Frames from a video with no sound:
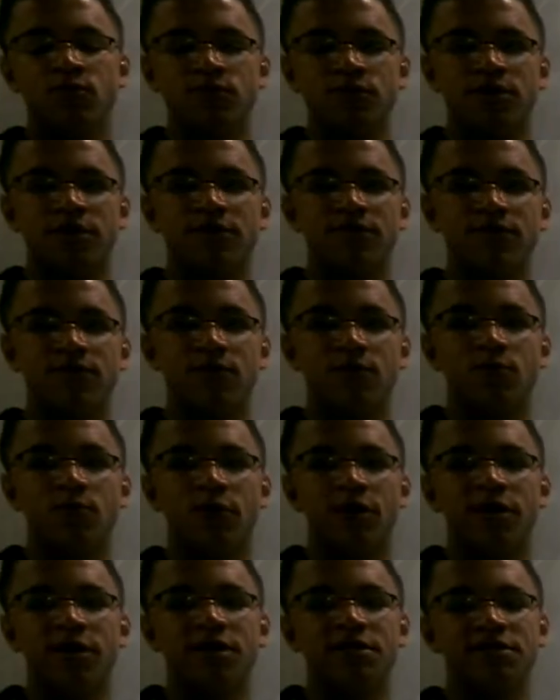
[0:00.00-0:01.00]
therefore,
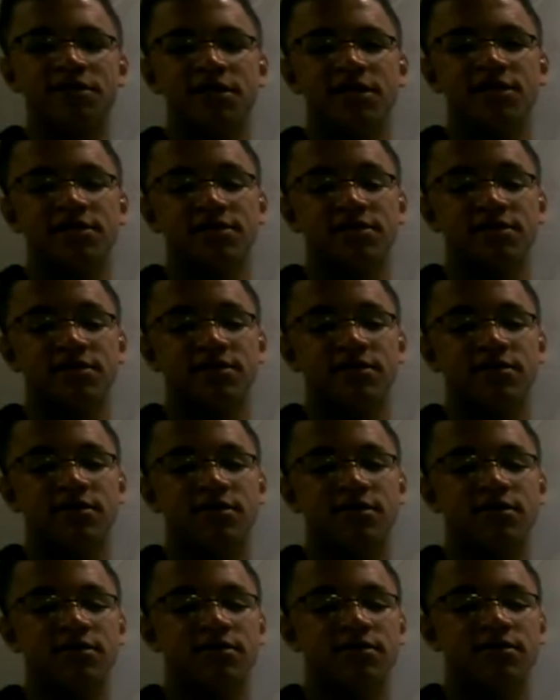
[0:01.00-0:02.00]
why not test
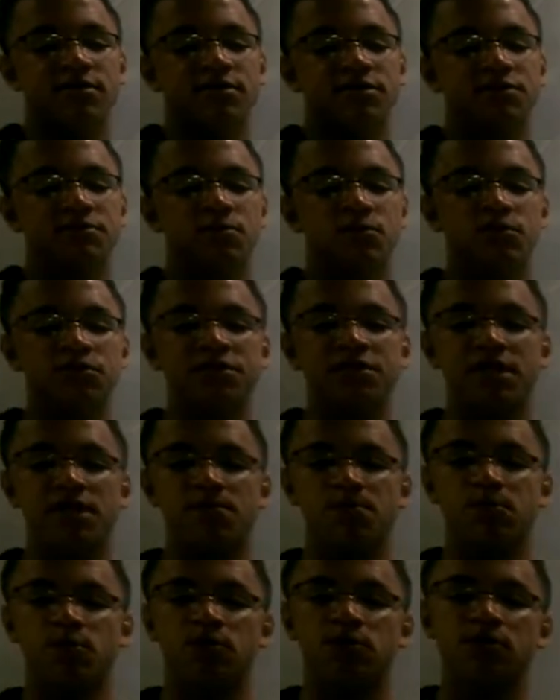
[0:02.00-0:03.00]
a small
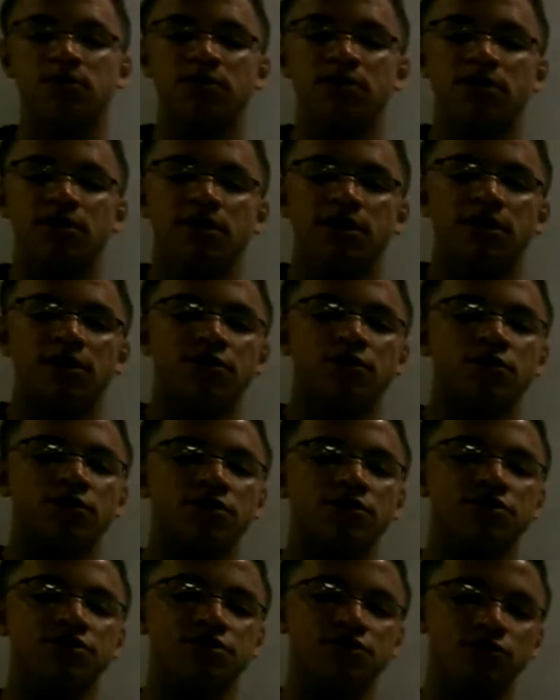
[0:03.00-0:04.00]
sample in
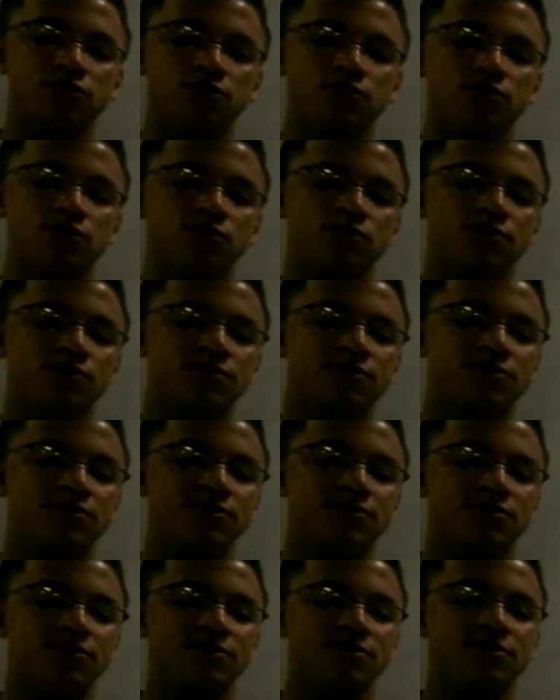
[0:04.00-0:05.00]
order to
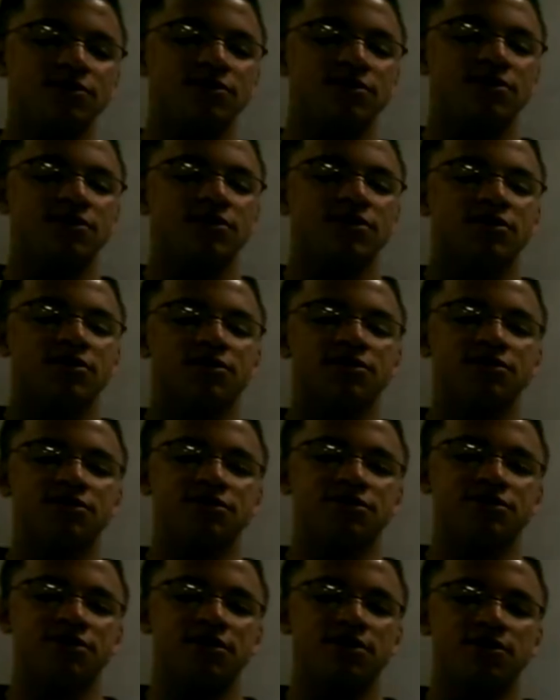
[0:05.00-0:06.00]

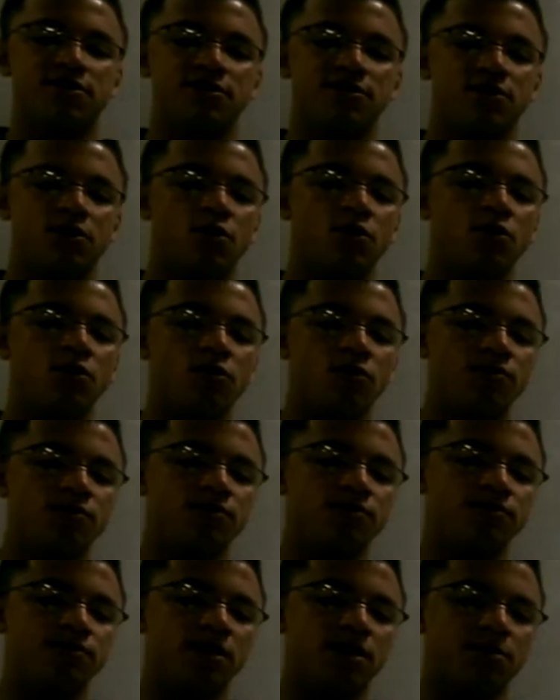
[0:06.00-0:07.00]
consider the whole
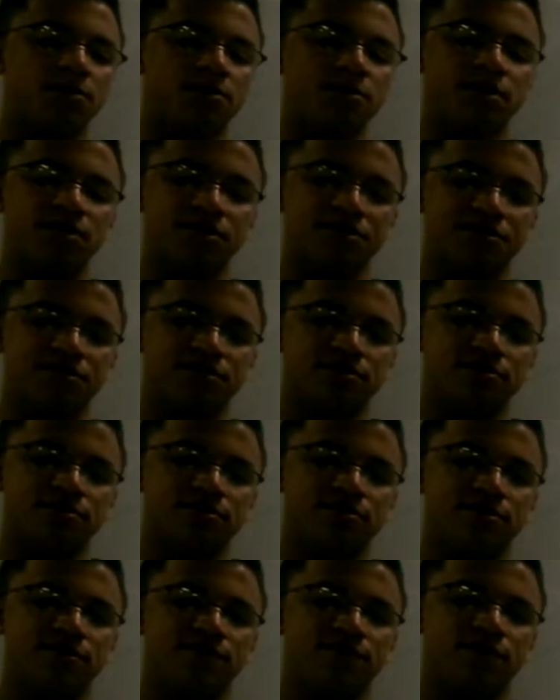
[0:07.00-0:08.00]
population
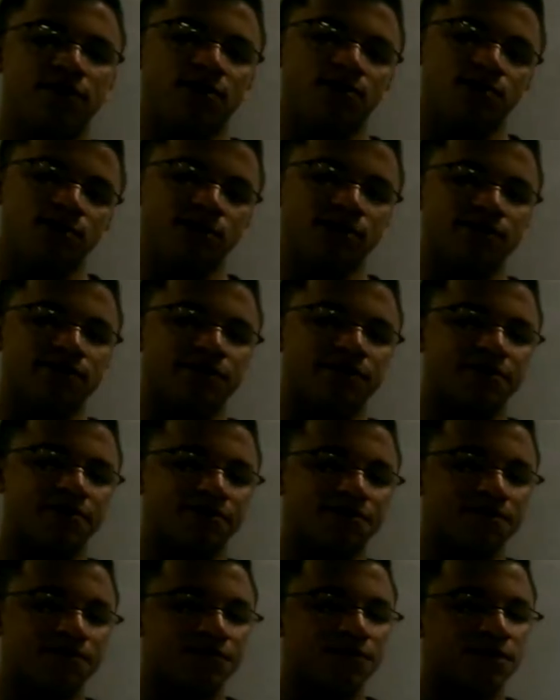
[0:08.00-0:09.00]
of gum littering?
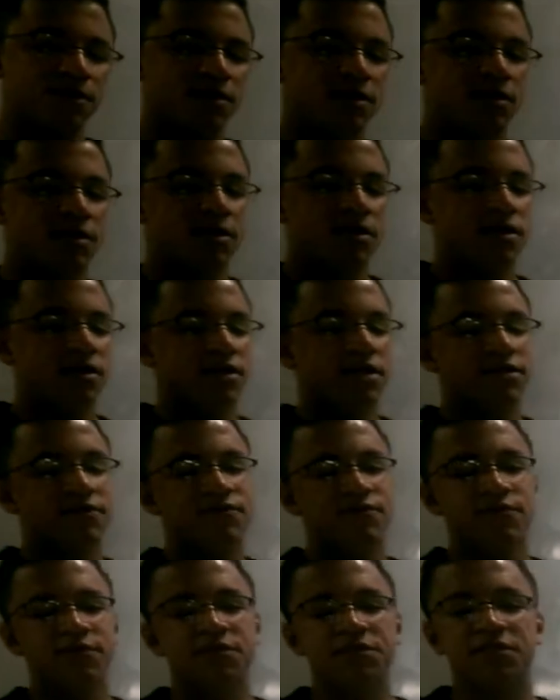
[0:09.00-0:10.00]
Like,
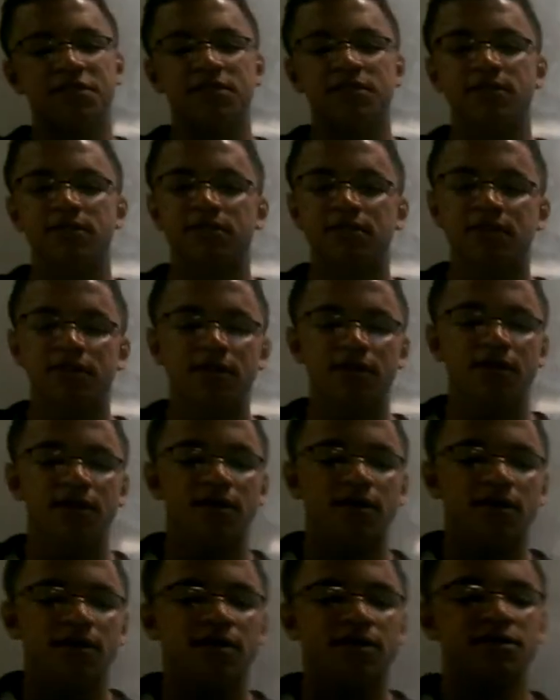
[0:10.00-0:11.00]
for instance,
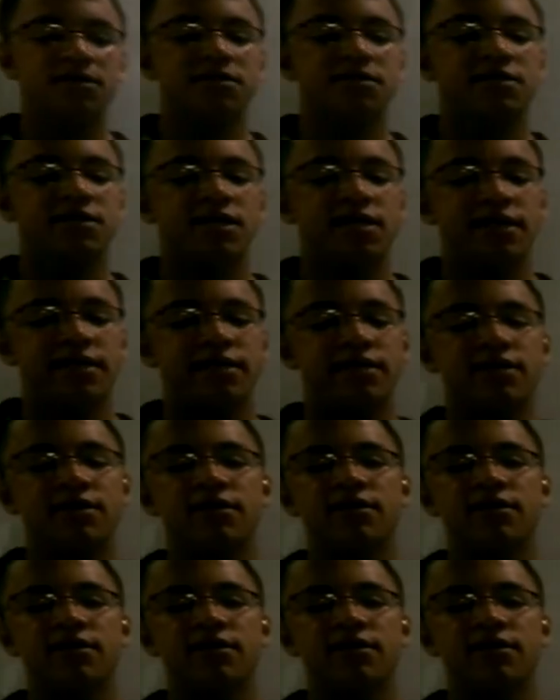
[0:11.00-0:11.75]
let's take